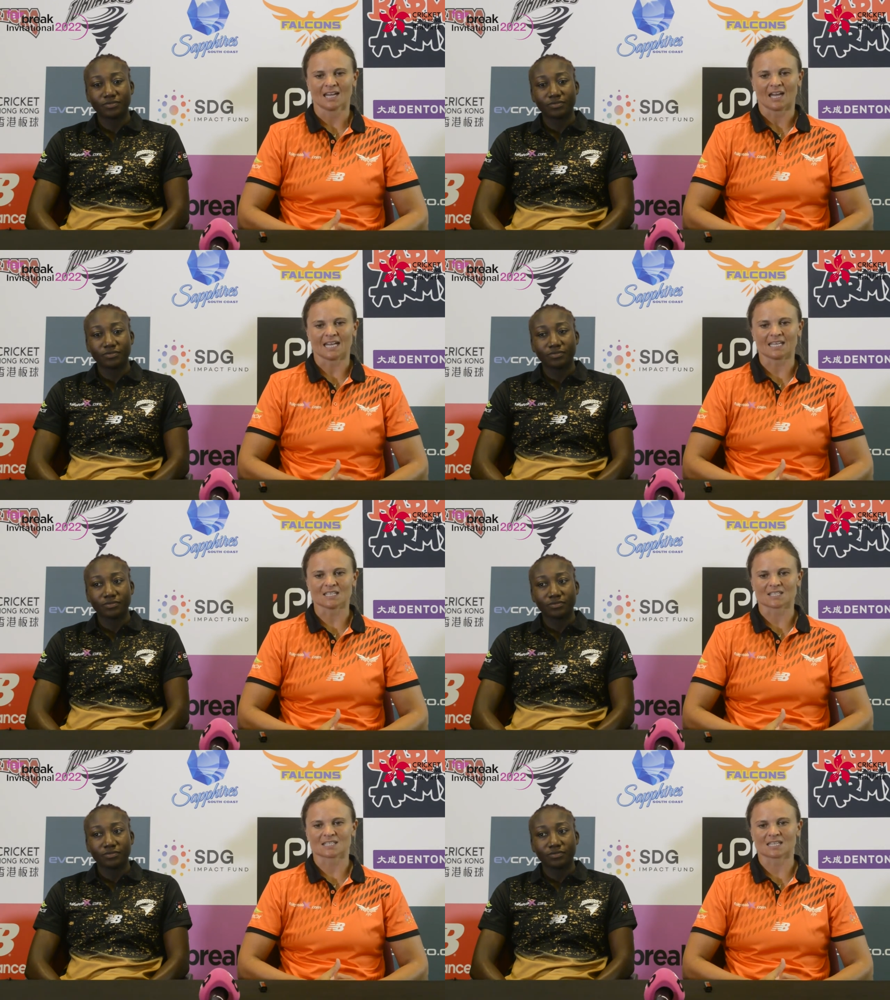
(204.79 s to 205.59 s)
Speaker 1: I
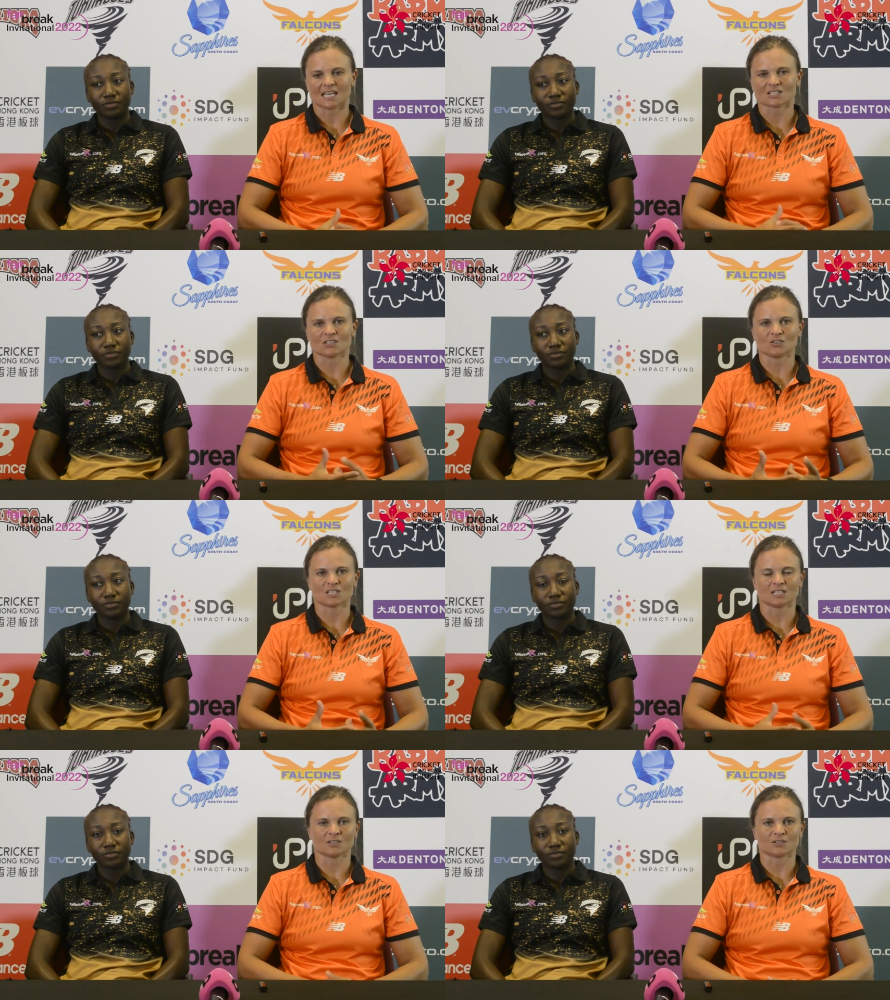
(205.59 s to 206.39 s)
guess, as a New
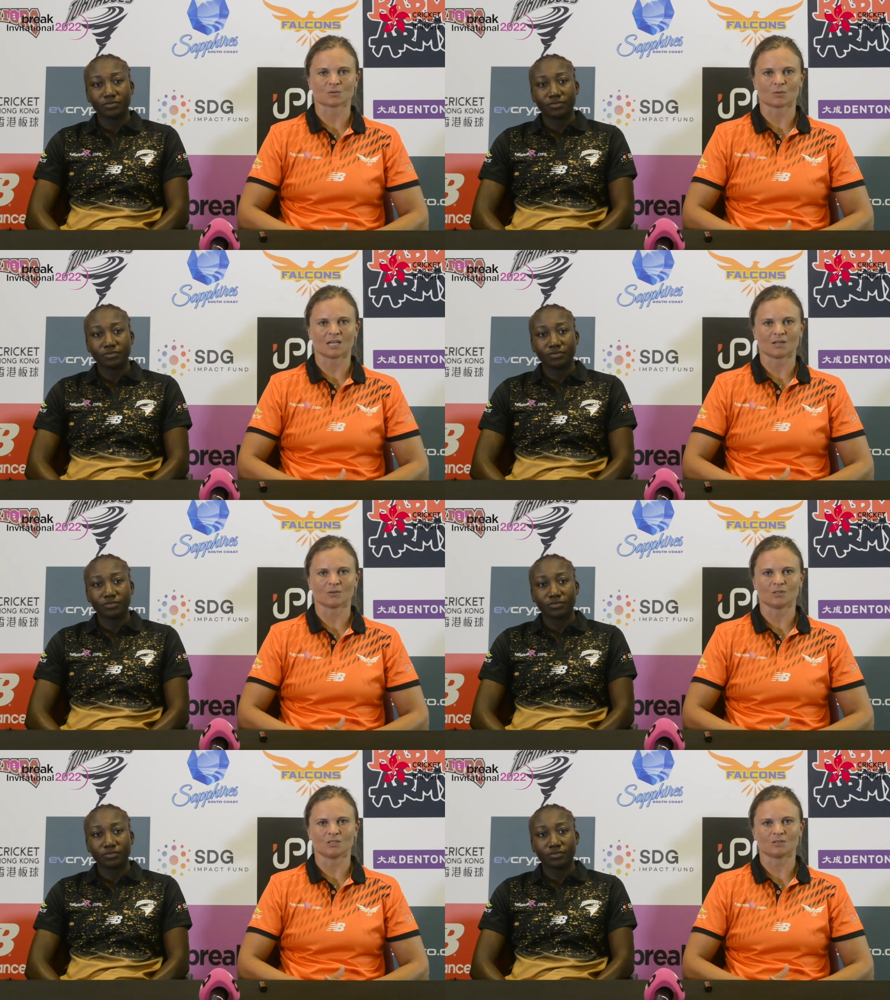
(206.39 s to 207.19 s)
Zealander as
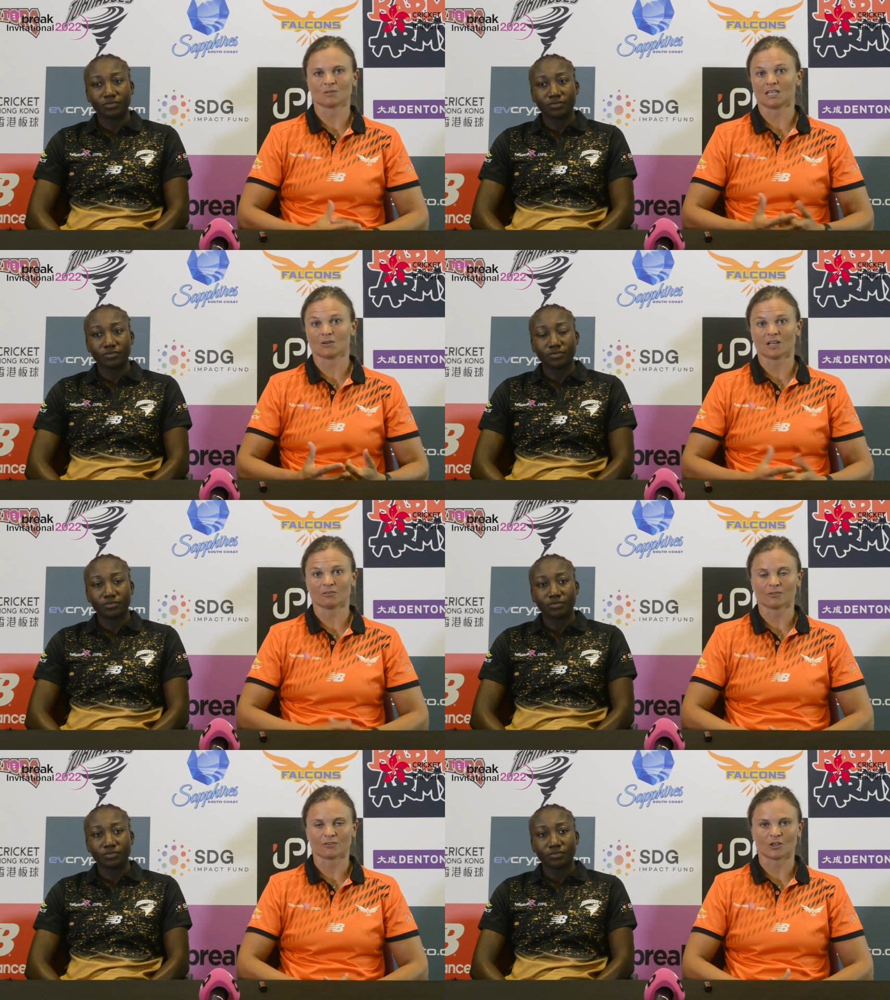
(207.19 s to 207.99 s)
well, you're really
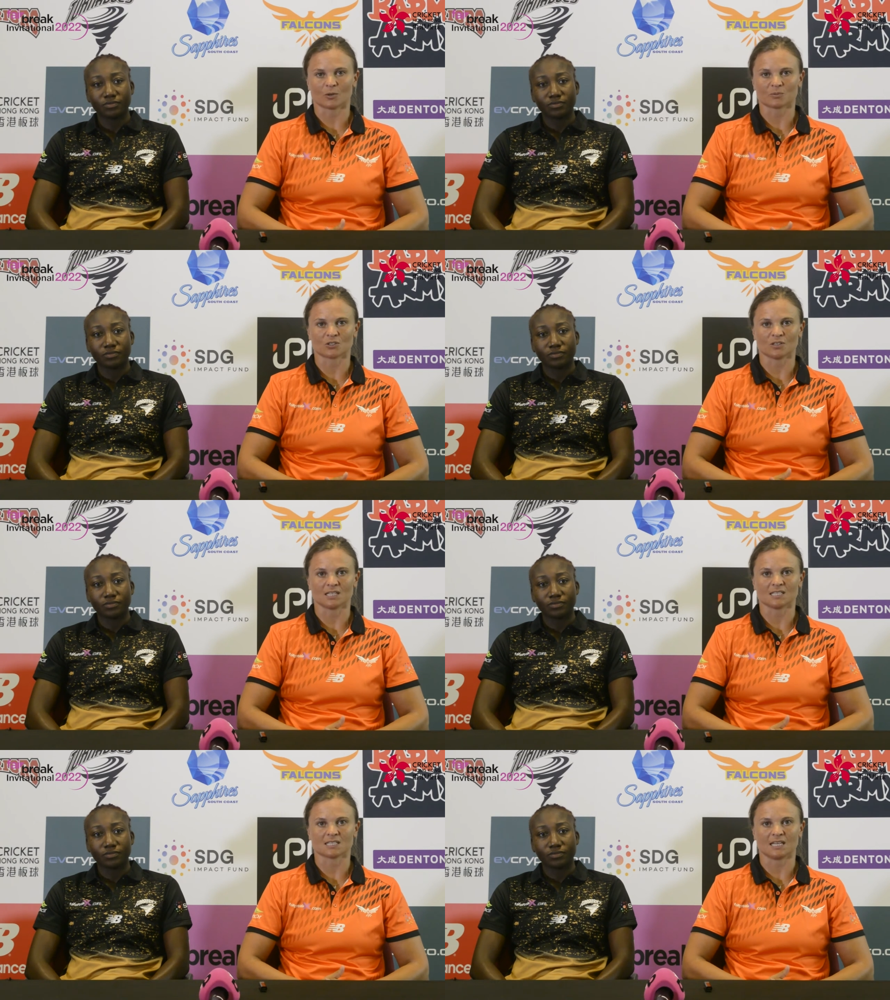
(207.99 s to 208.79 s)
grateful for the
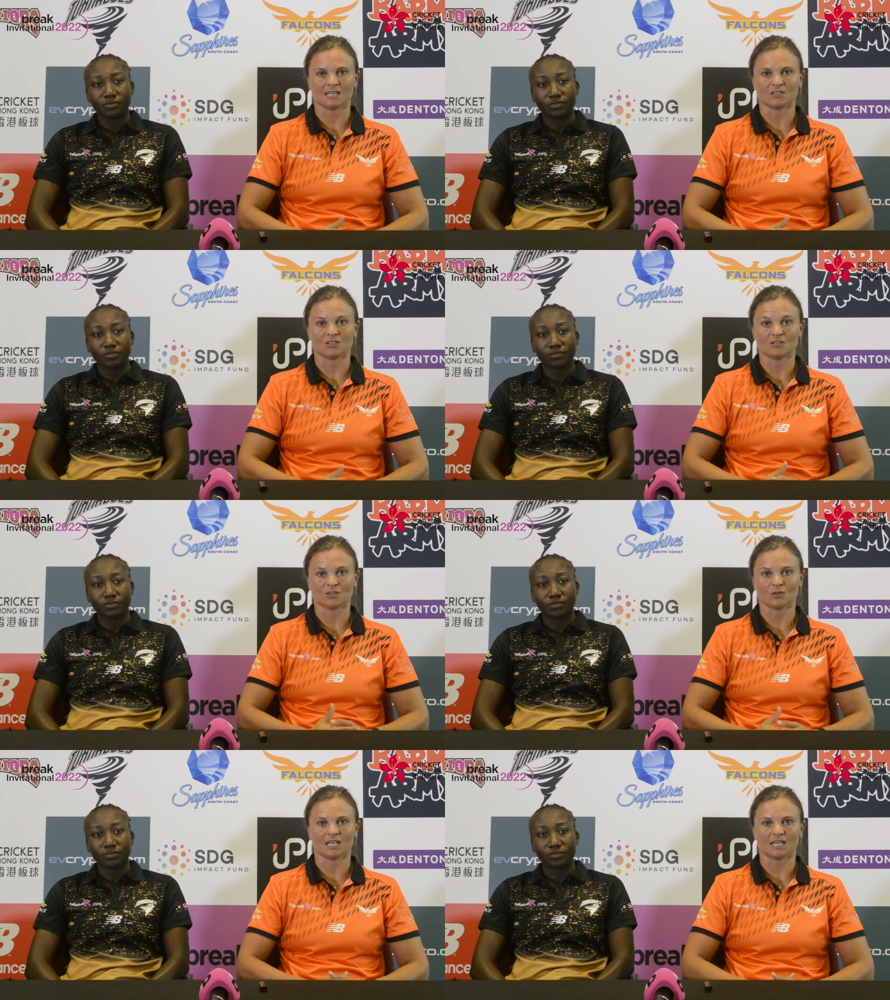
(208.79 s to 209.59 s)
opportunities that you
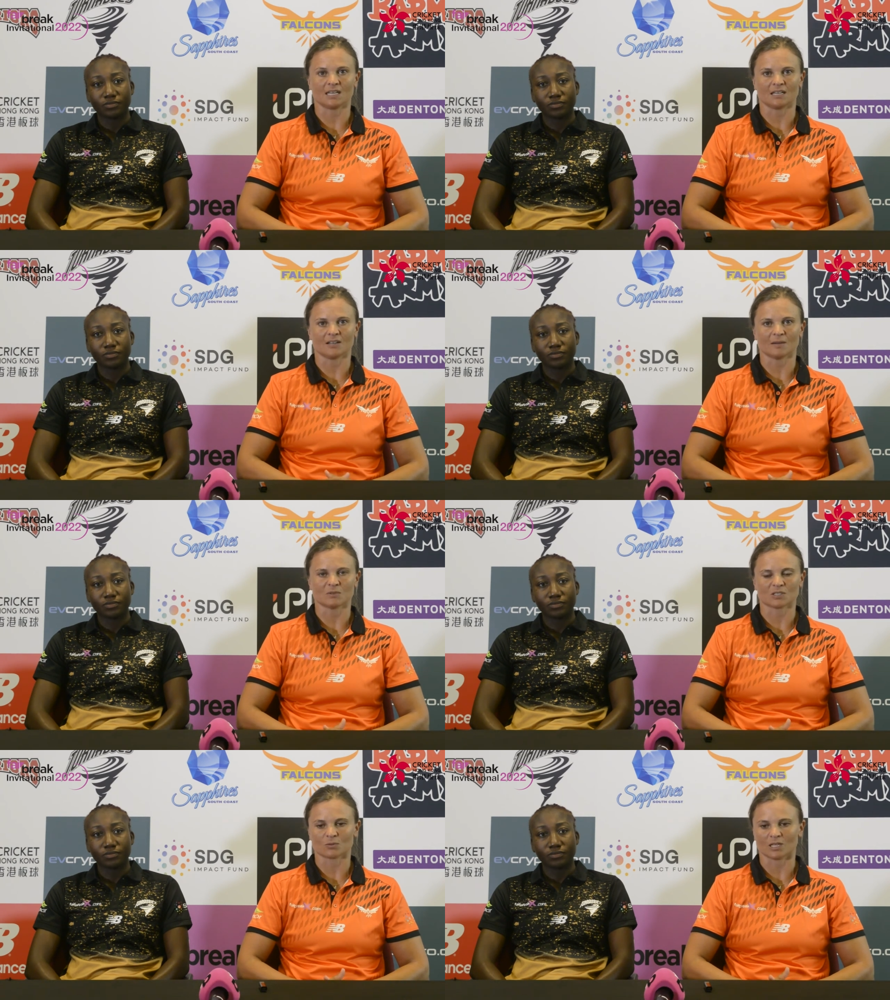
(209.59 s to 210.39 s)
do get, and I'm
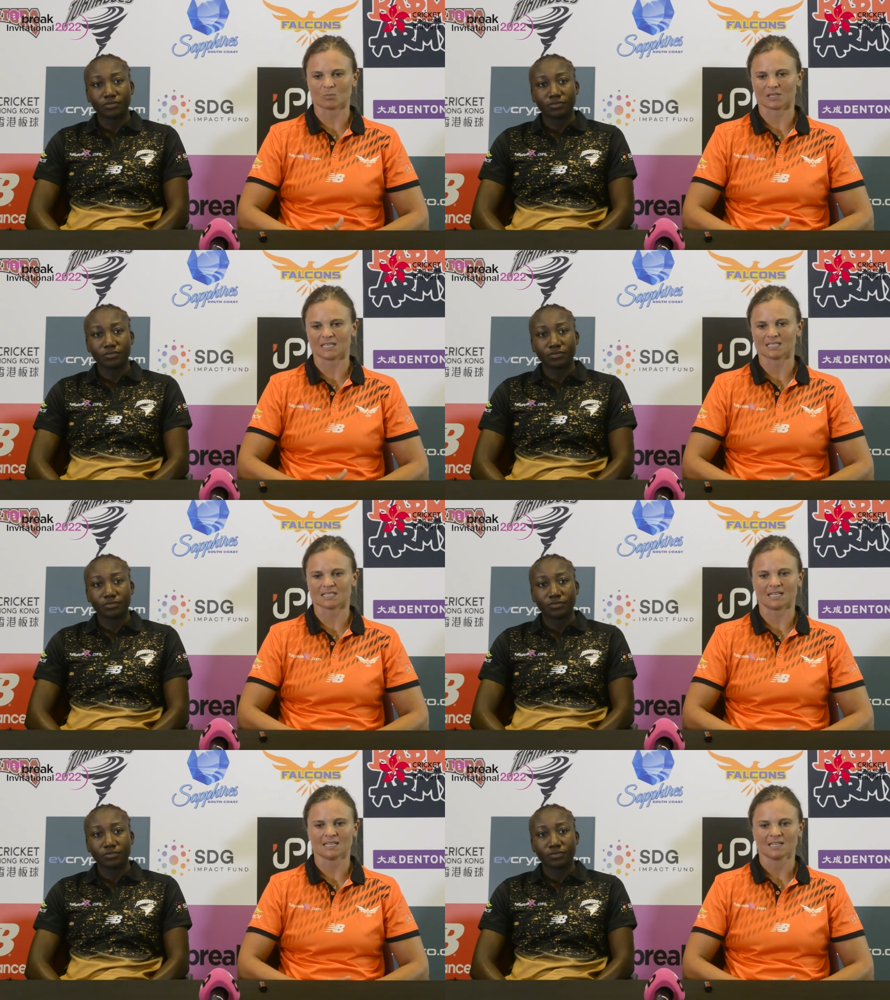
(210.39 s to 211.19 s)
just really pleased
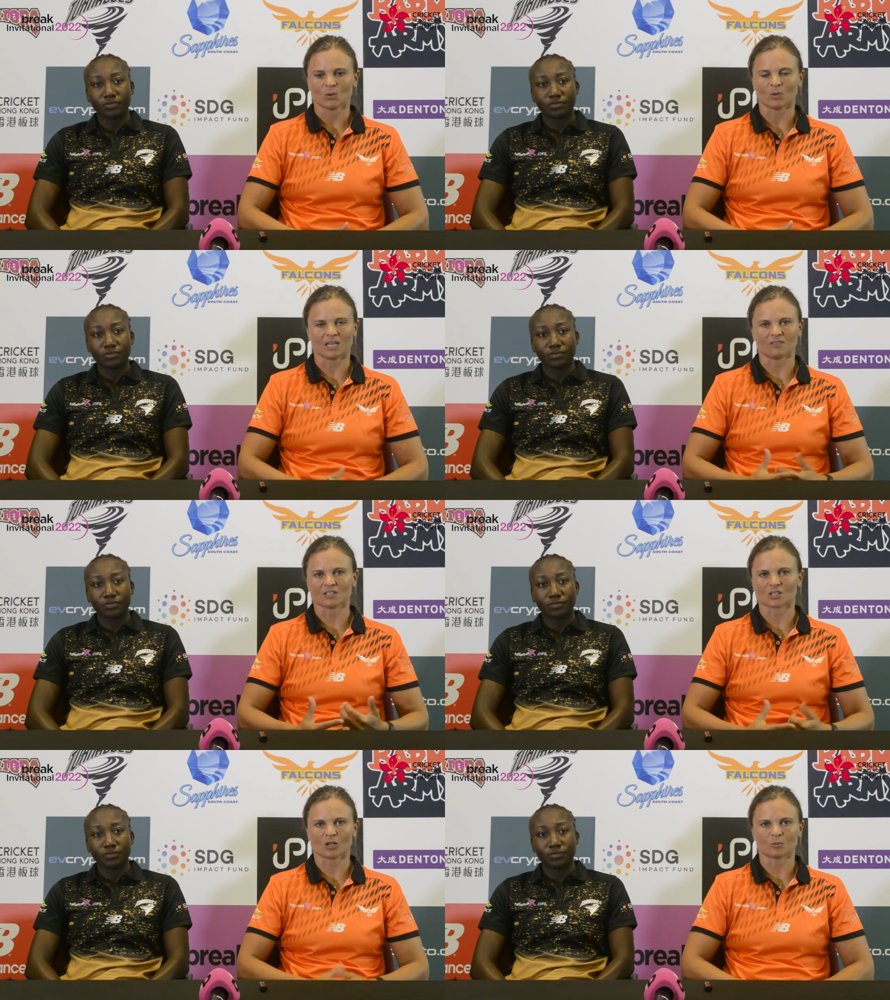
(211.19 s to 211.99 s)
that we have
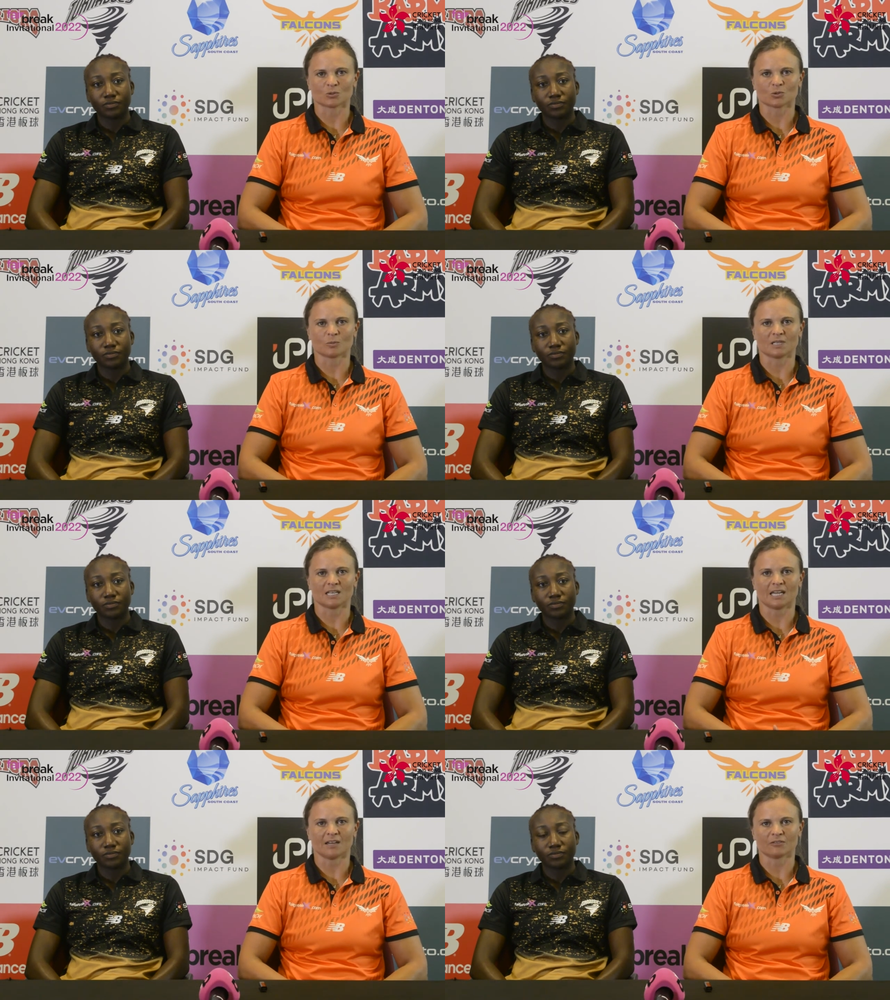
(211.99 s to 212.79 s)
this global tournament
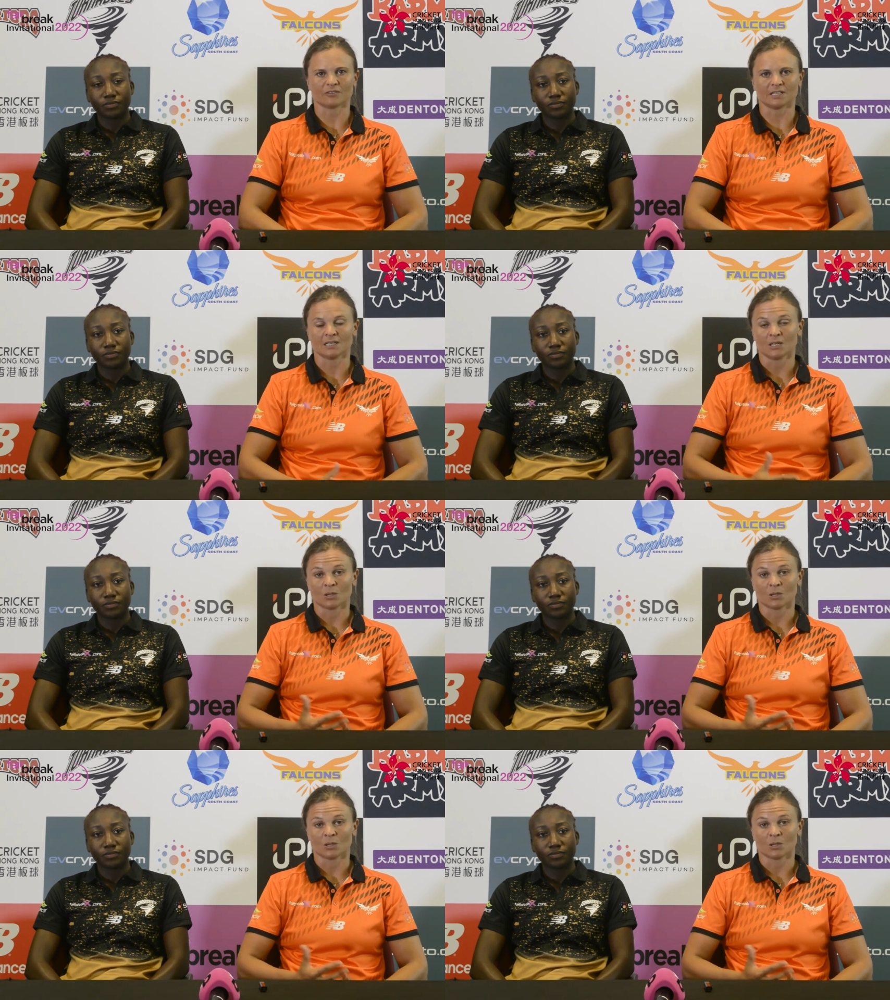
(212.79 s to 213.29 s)
now. For